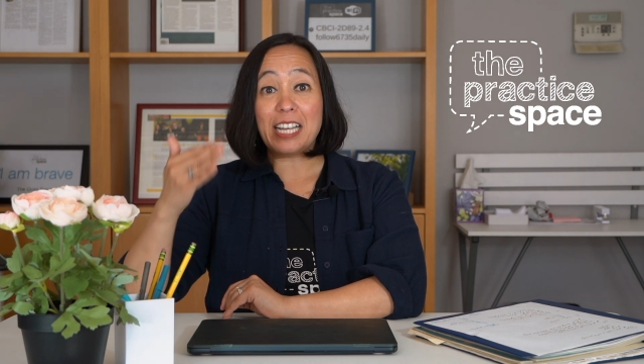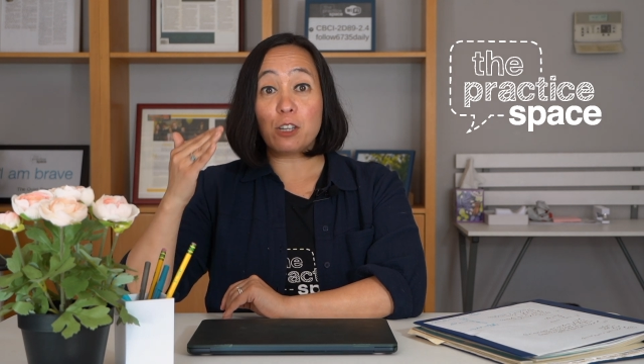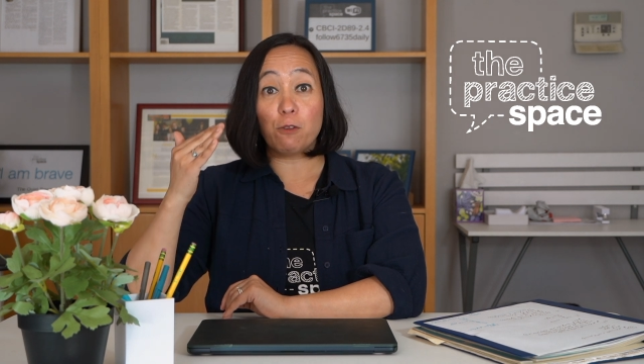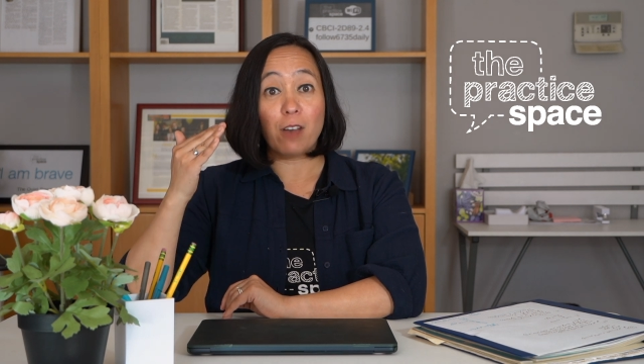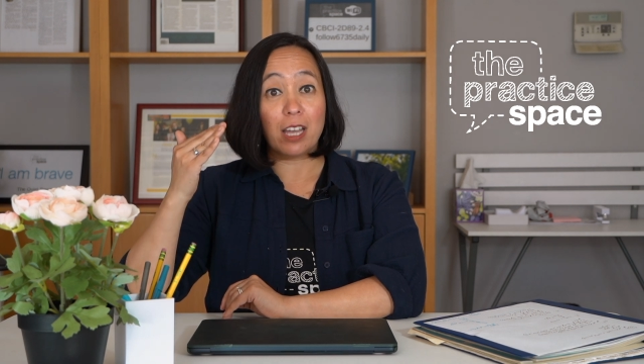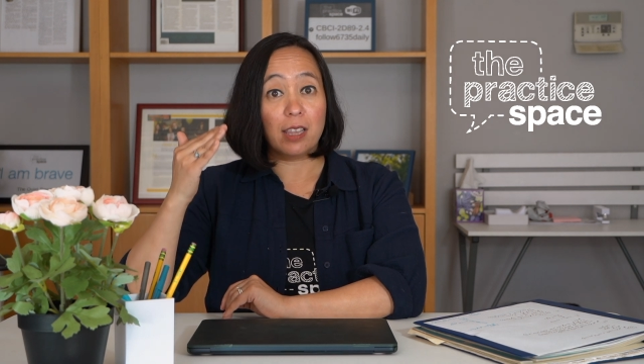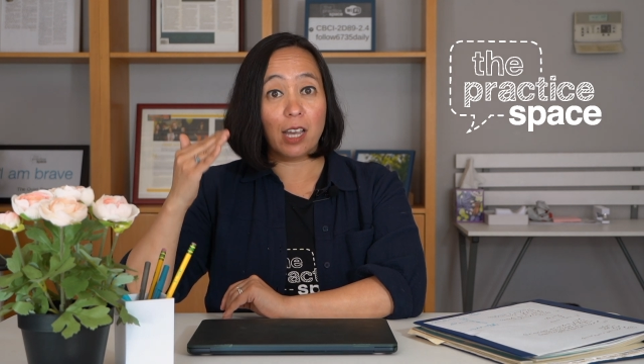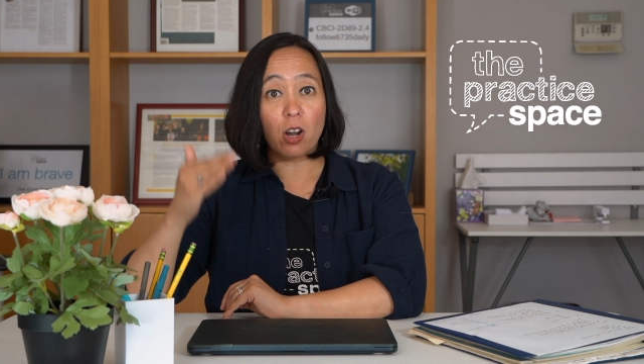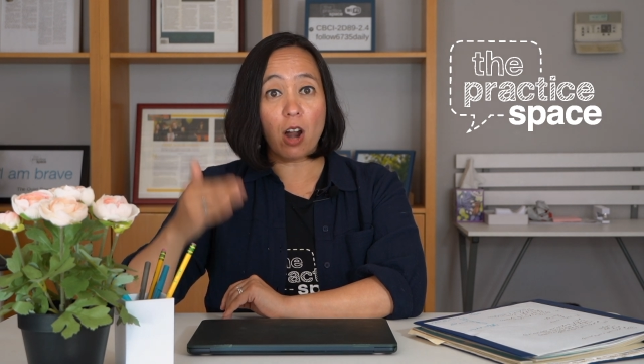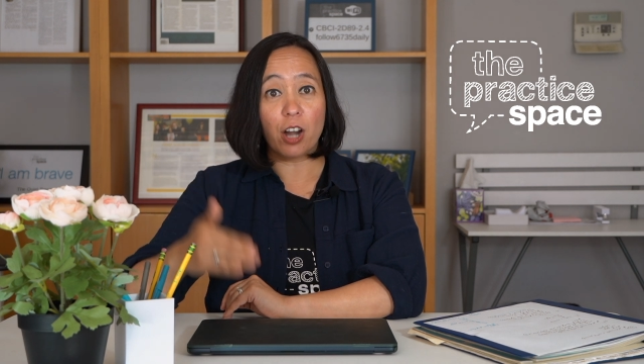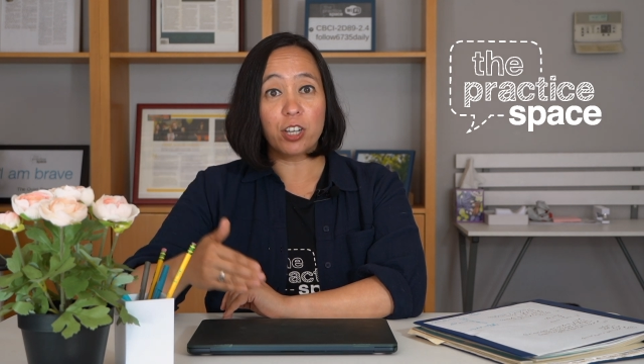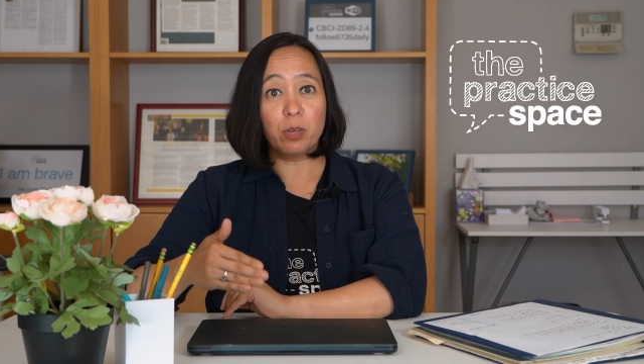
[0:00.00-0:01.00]
defend their
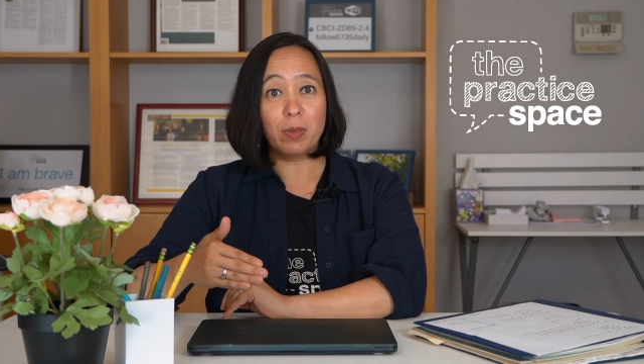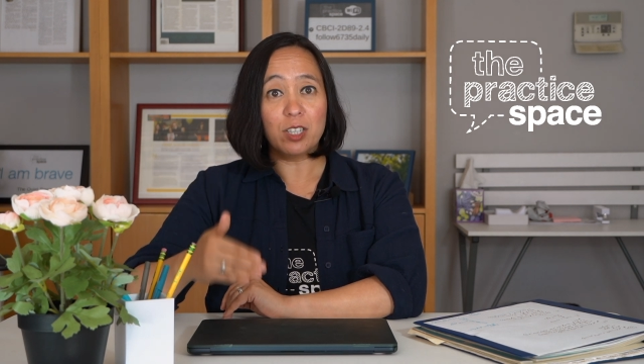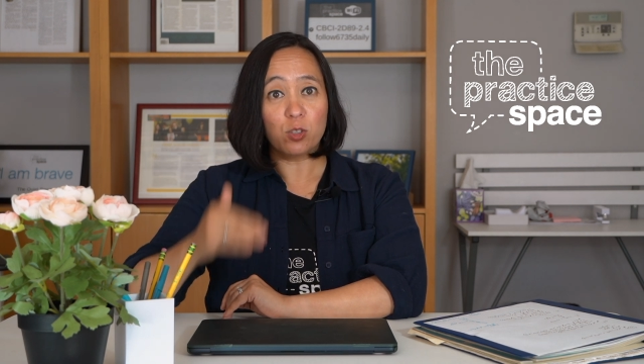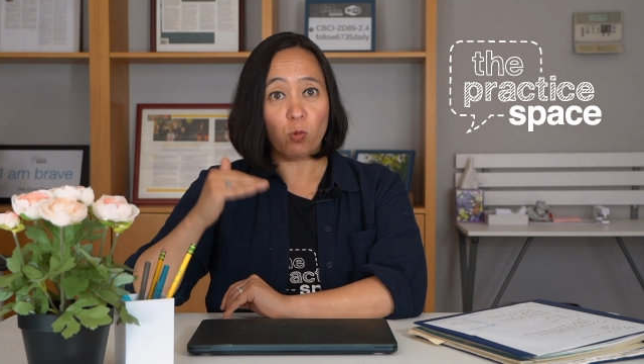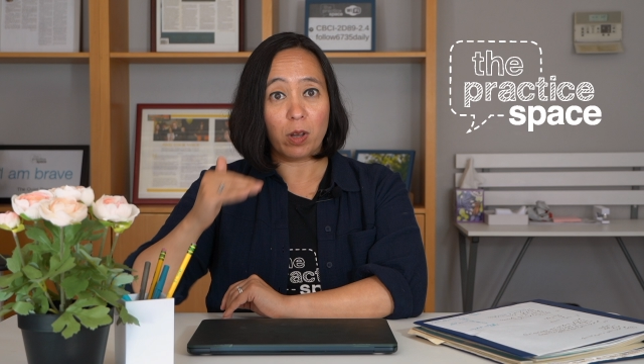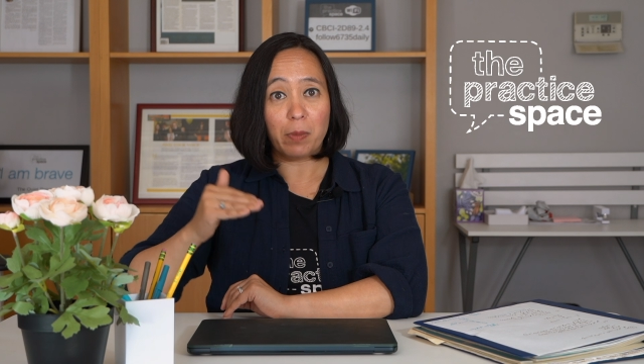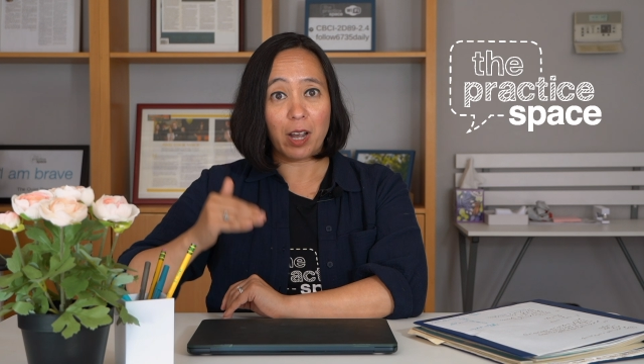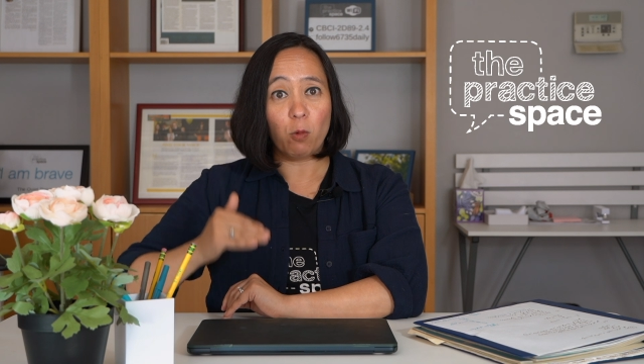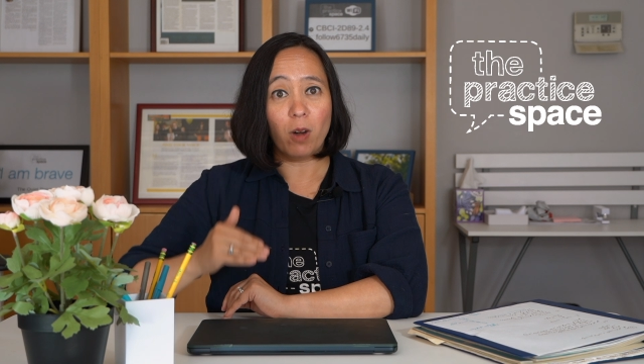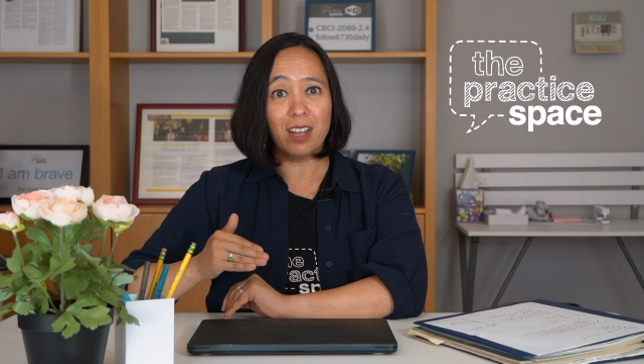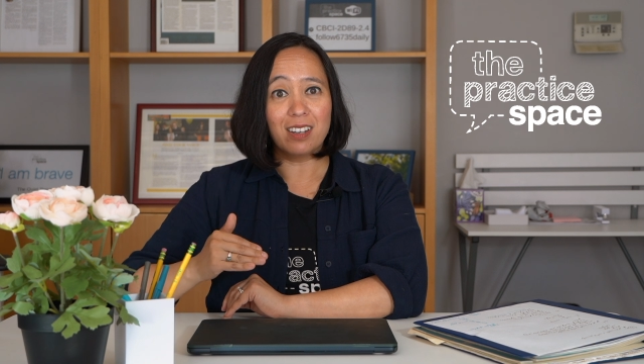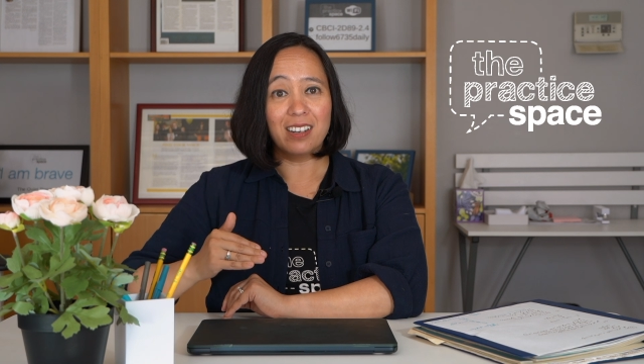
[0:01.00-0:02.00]
arguments one by
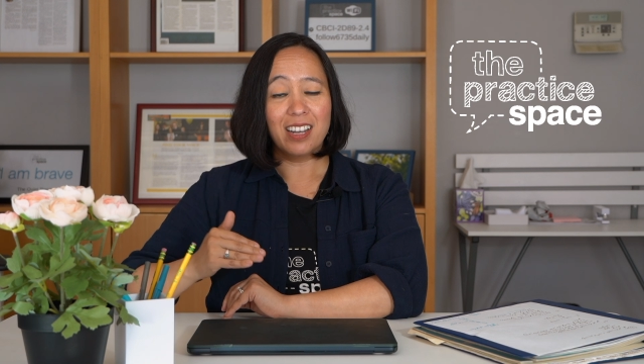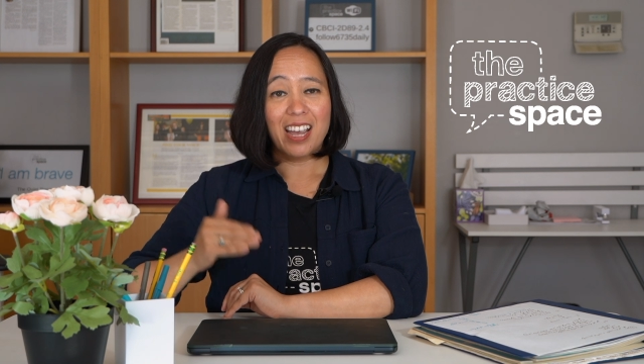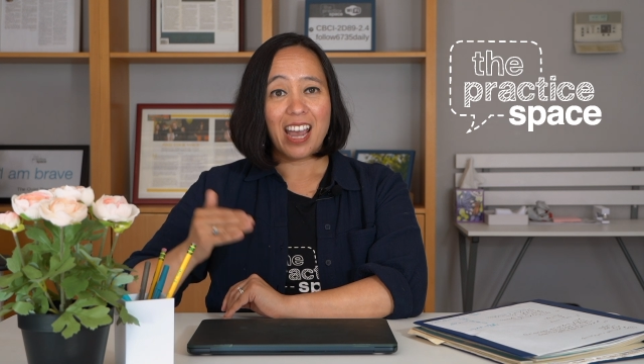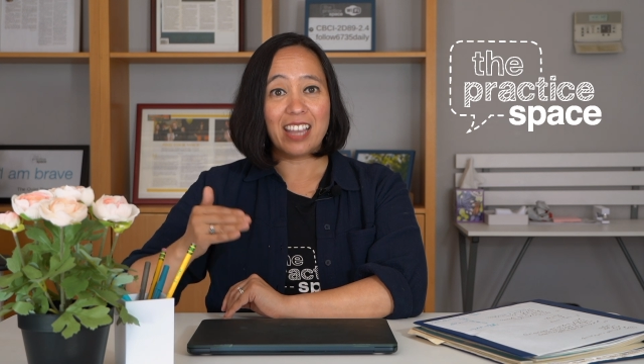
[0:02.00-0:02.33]
one,